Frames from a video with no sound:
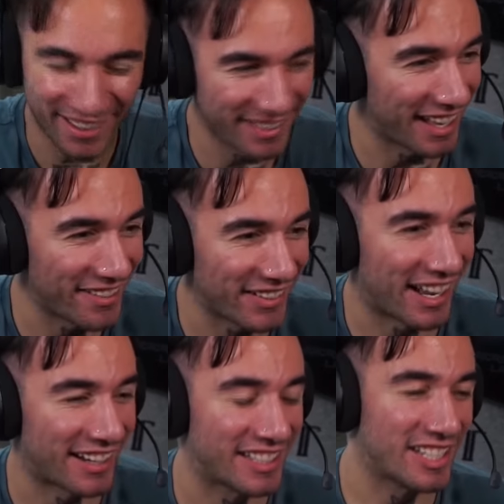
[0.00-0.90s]
They even
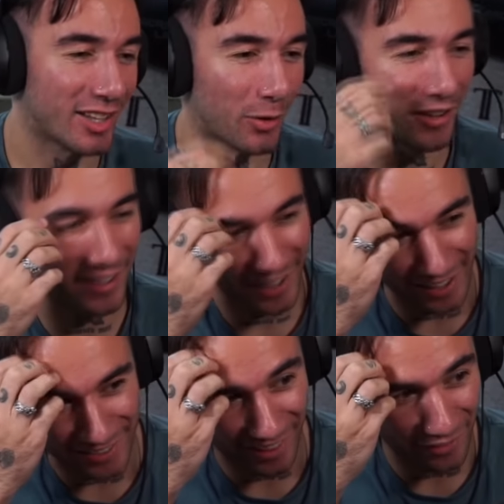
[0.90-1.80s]
got Killua in
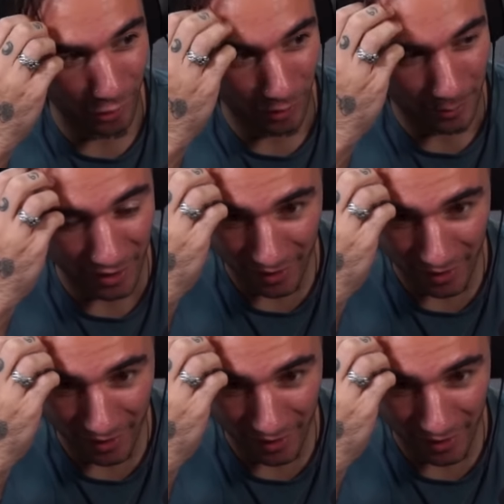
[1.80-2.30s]
hentai form.